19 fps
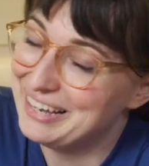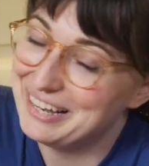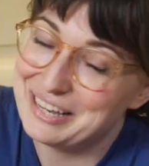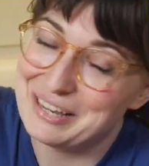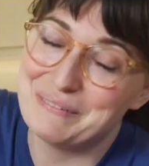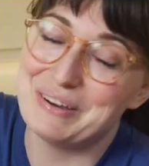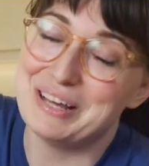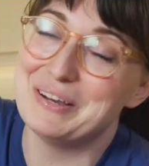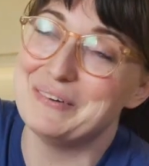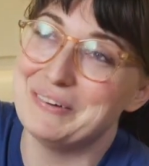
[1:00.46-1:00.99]

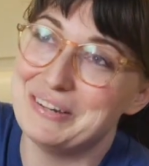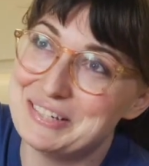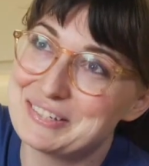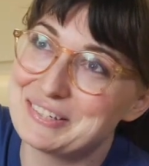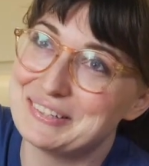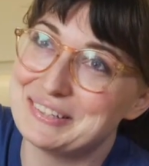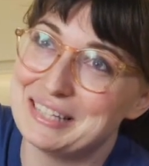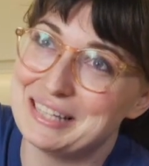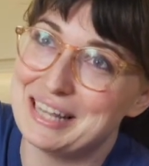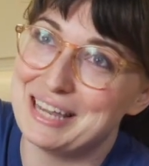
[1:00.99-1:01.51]
Well, it was
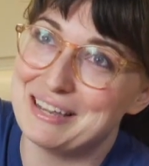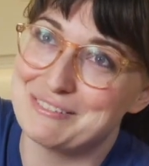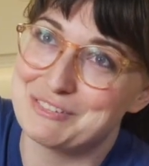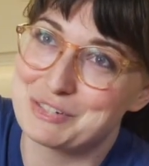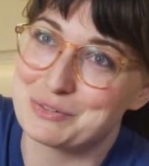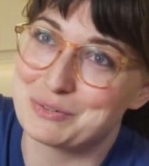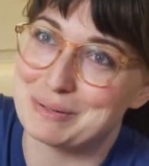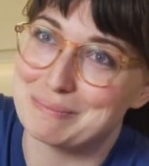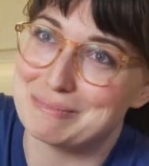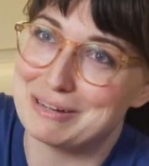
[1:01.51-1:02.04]
on the live
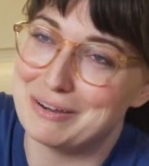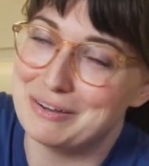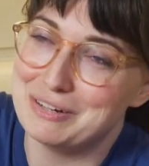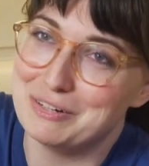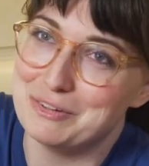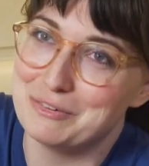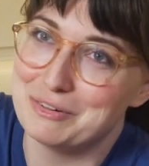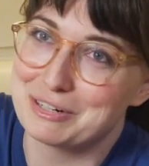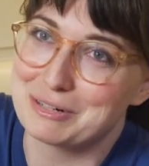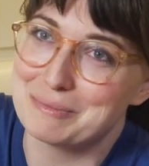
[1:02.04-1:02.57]
stream. Now, I
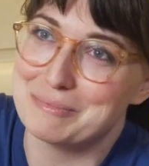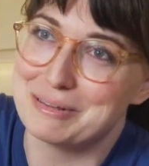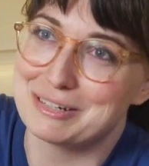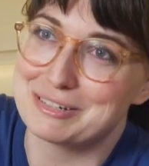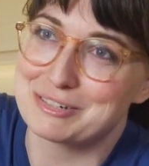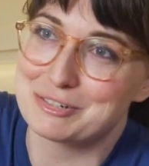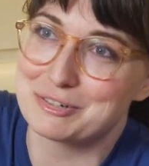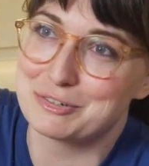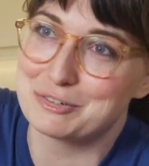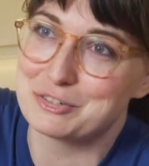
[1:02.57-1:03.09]
don't recommend
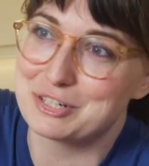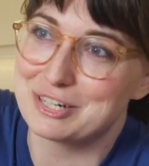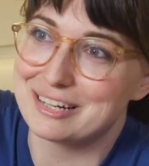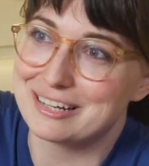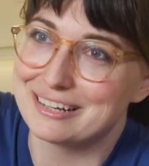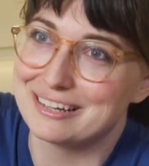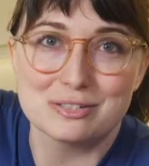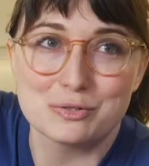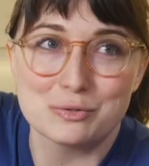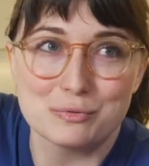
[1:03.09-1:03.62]

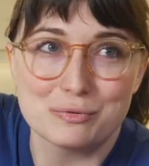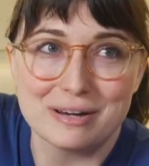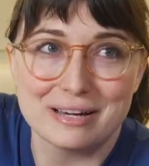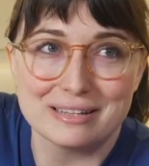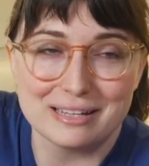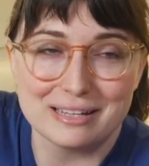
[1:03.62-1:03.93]
searching to find